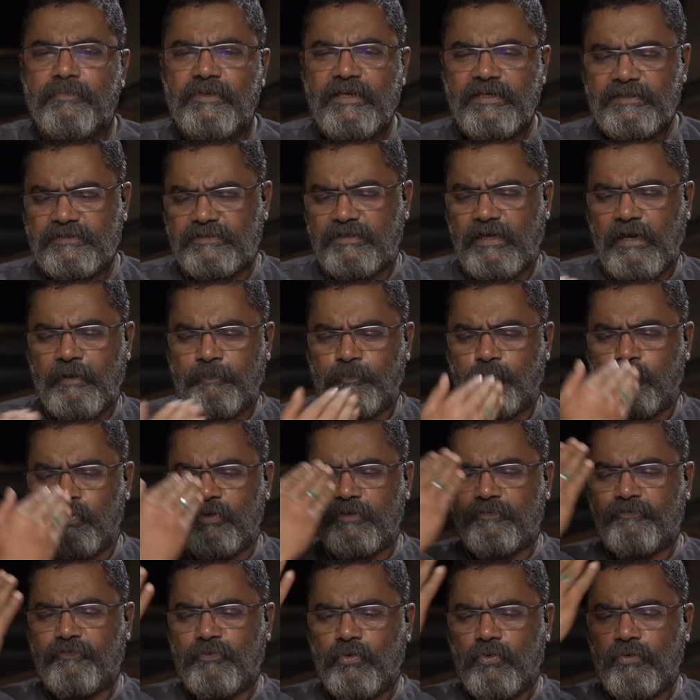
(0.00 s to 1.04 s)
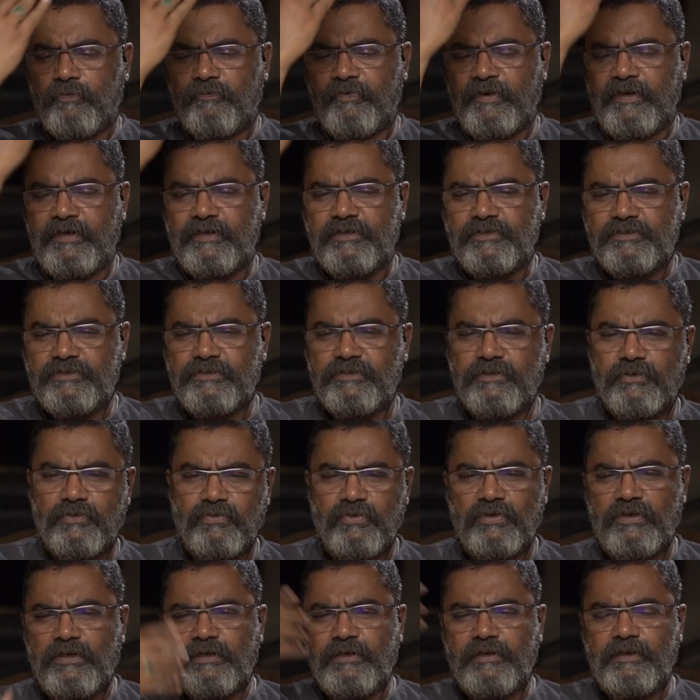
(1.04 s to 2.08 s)
That's the upward flow of energy, the
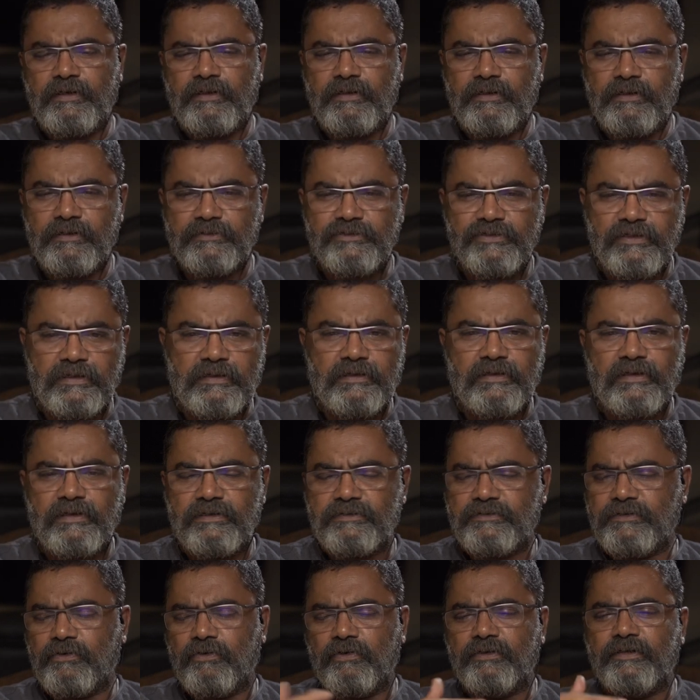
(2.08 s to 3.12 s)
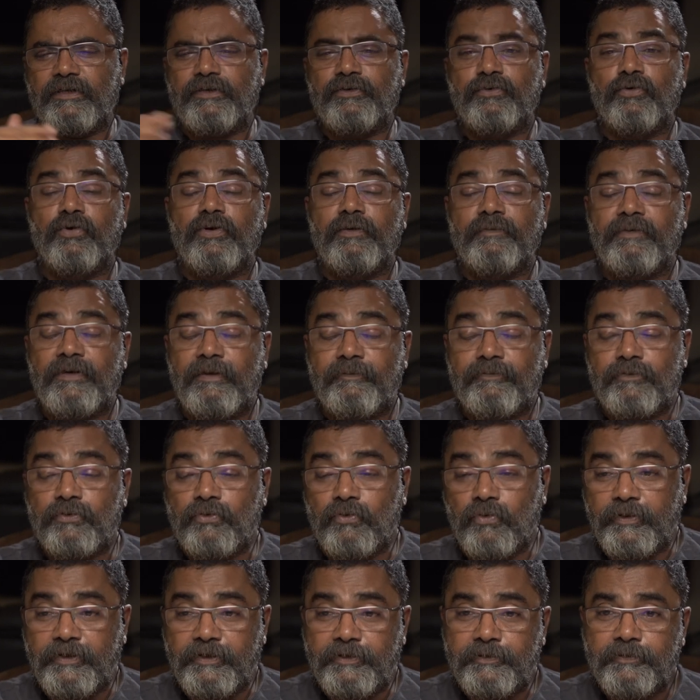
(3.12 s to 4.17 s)
kundalini, the chakras and all that. You don't even have to
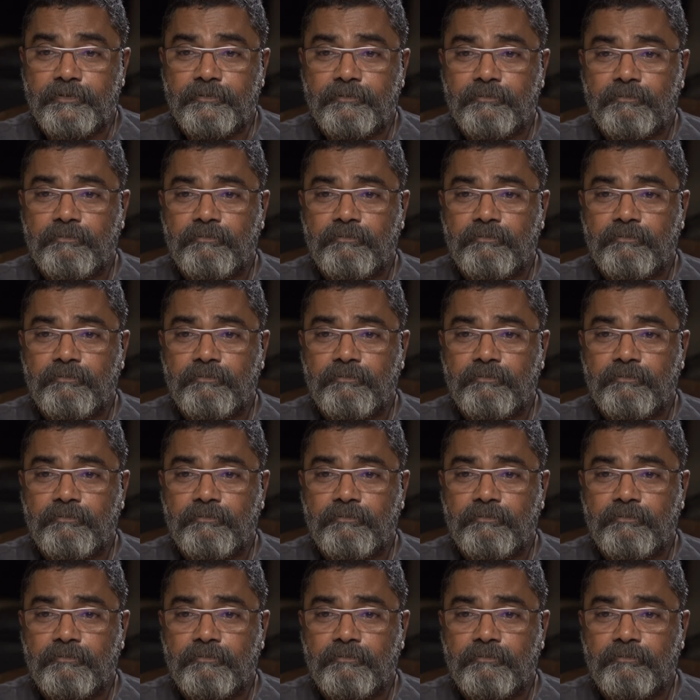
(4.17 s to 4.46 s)
know it.